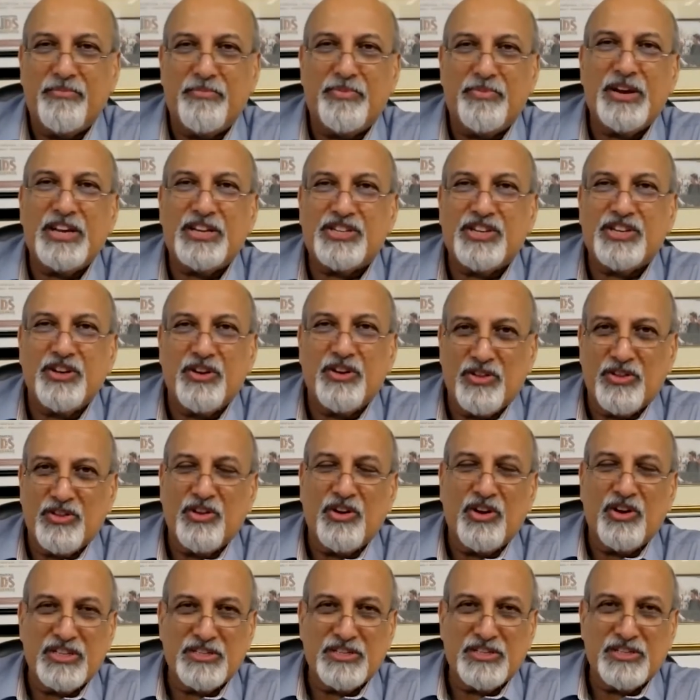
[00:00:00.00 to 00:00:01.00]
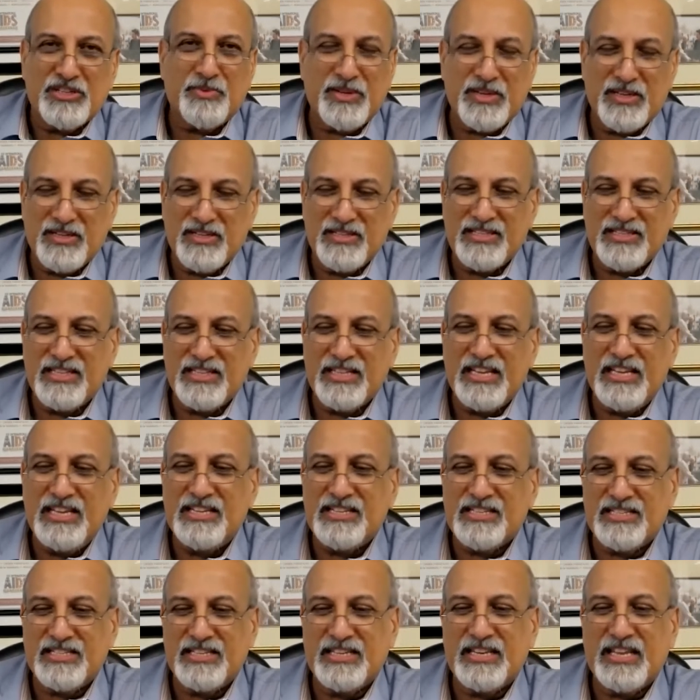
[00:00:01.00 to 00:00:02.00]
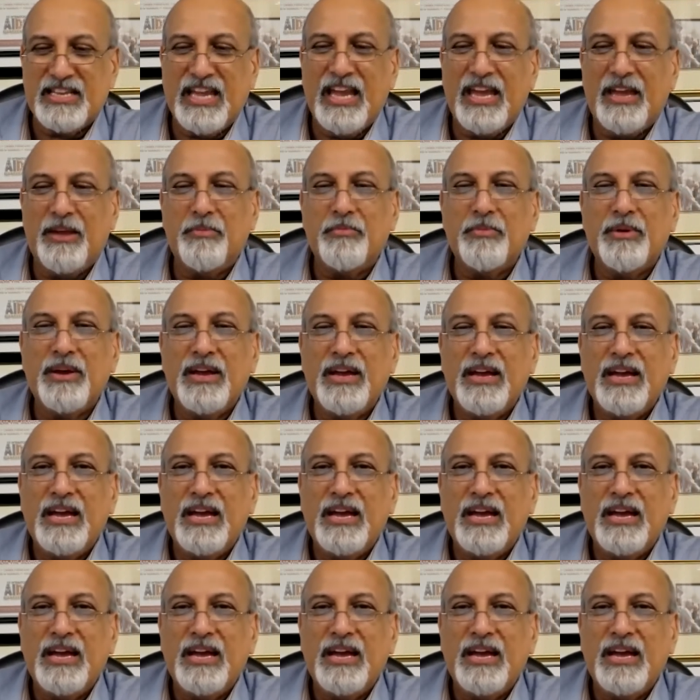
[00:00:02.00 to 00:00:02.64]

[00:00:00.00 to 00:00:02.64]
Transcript: pressure on the hospitals in the Eastern Cape,